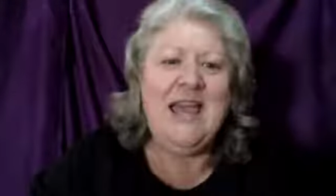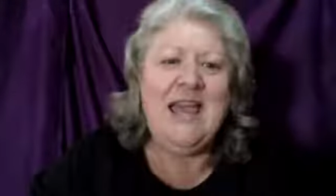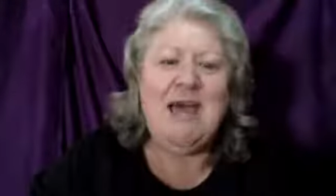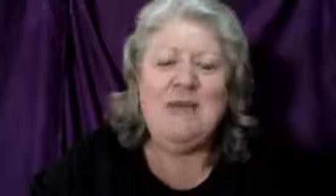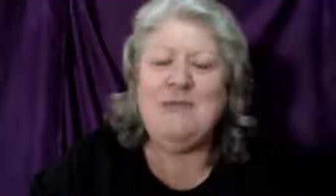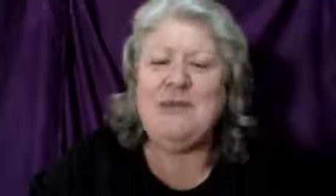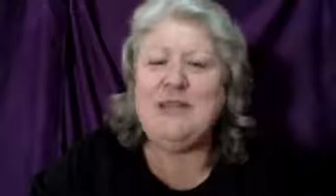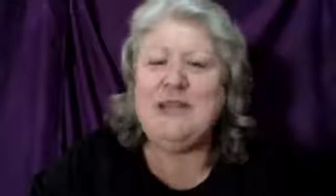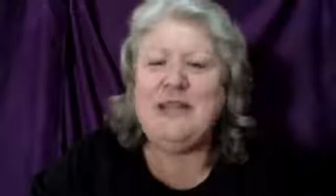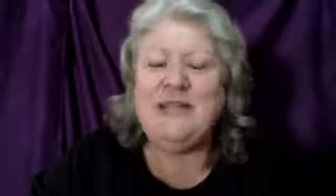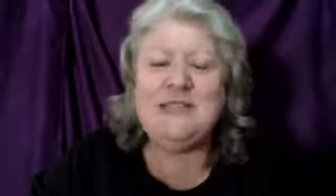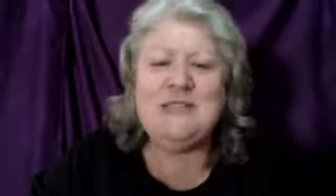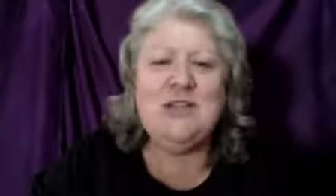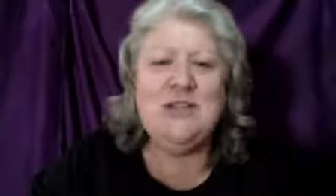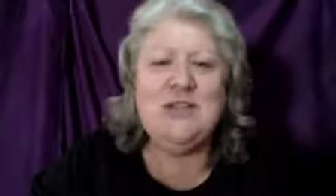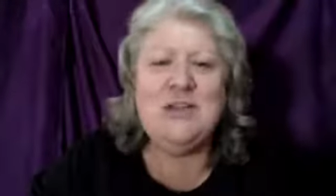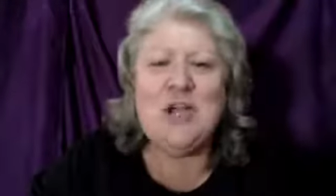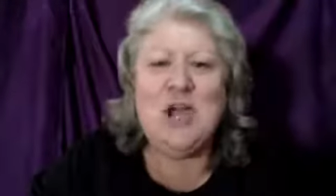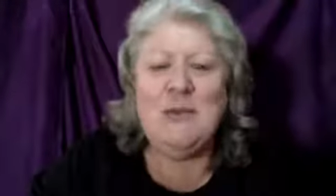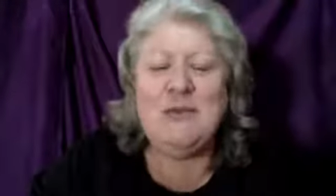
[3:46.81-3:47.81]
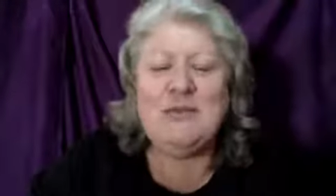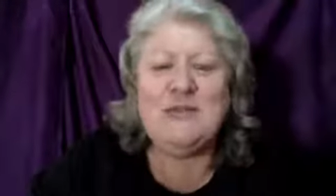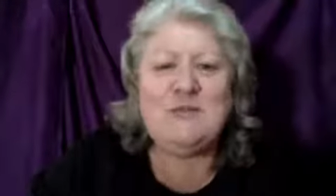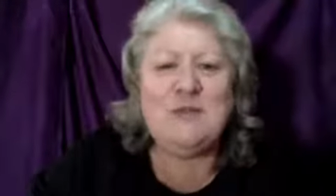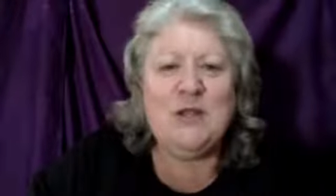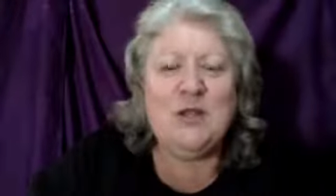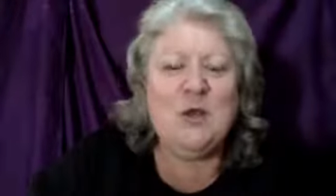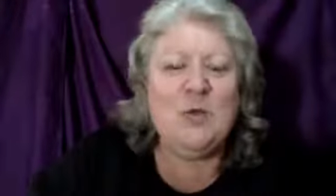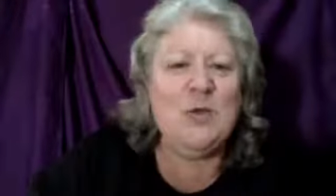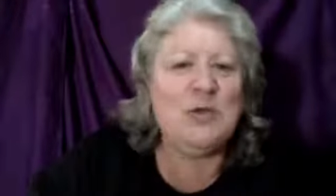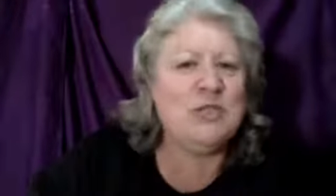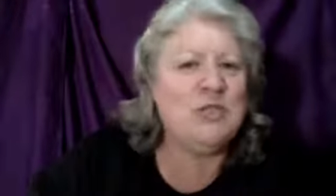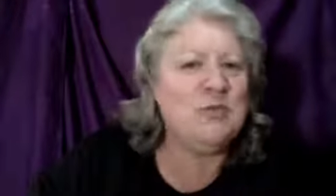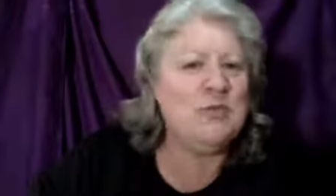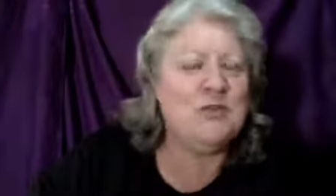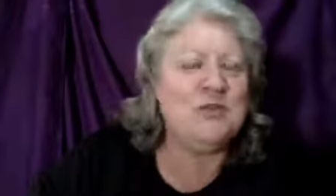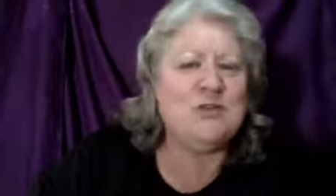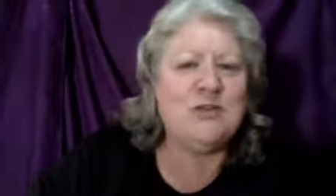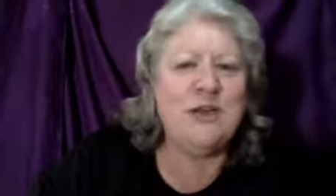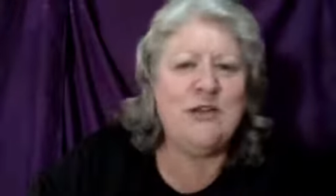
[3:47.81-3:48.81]
Um, but let us know in the comments below what you're
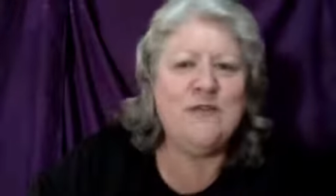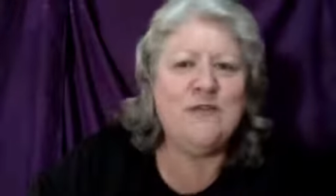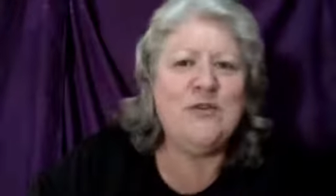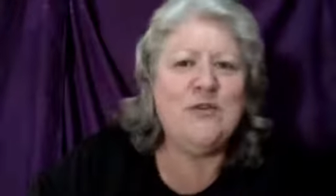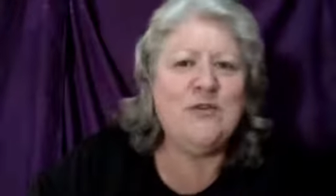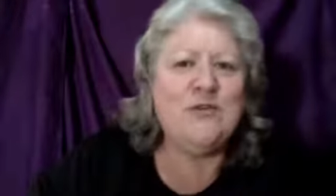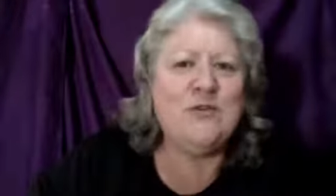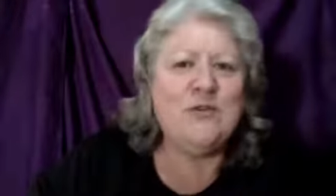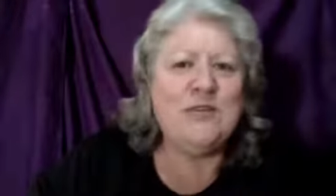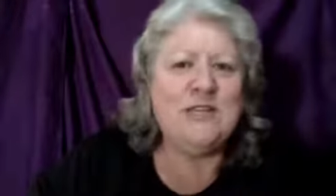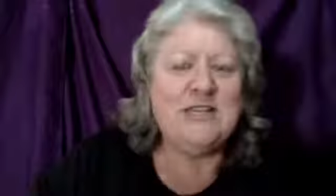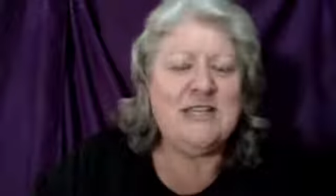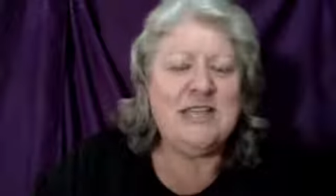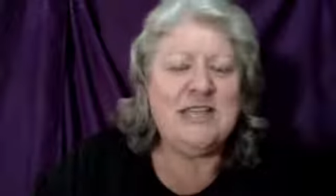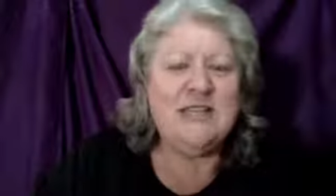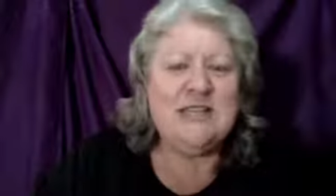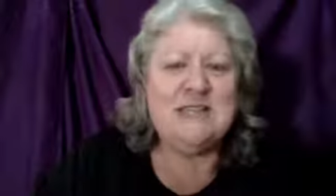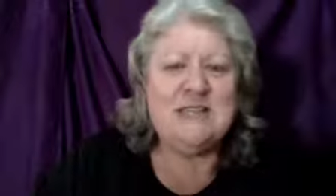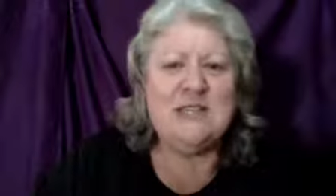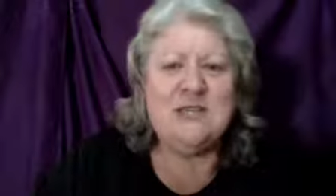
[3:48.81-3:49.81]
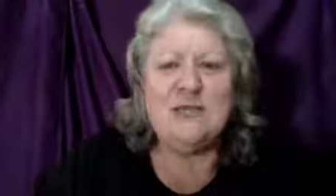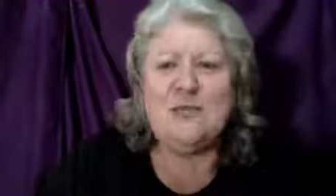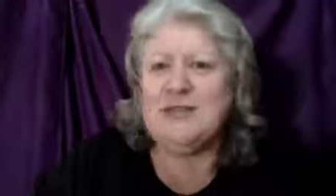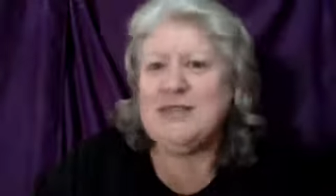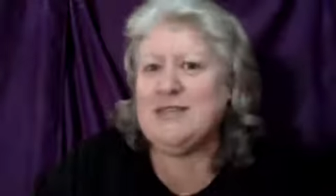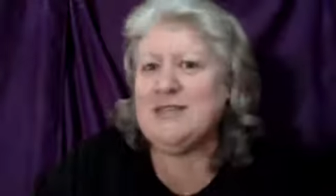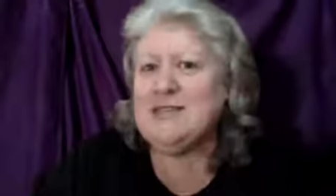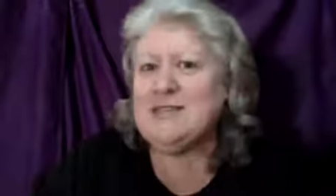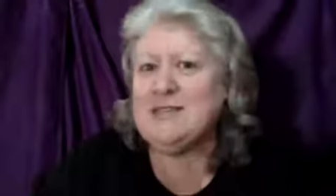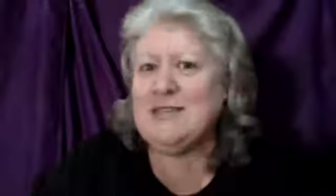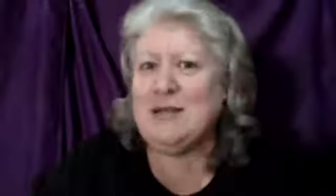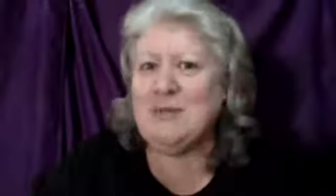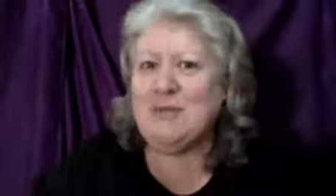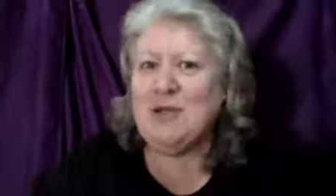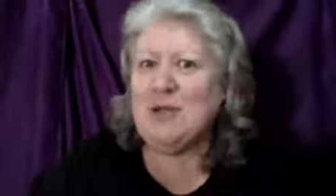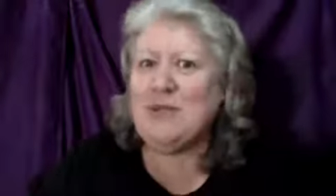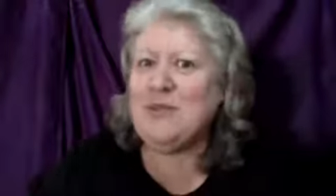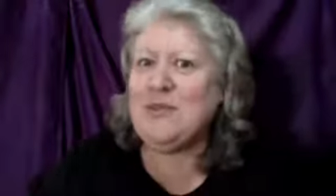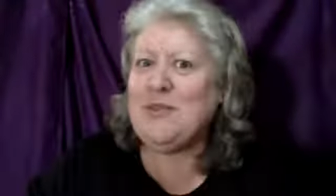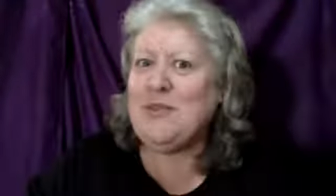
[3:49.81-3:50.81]
most grateful for today so that we can
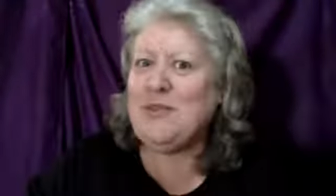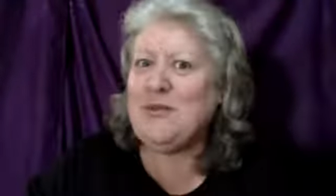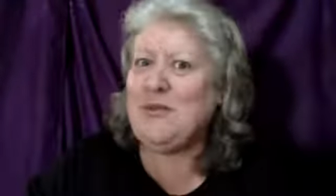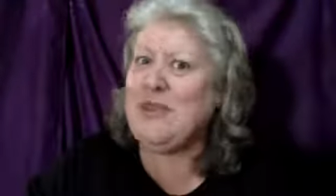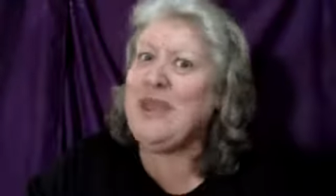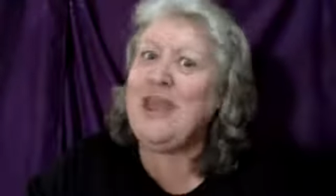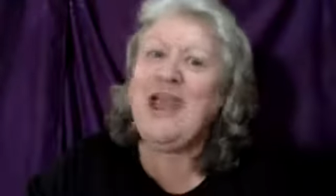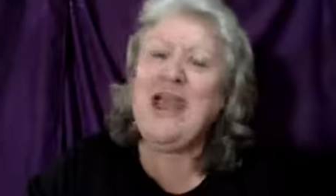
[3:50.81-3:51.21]
celebrate with you.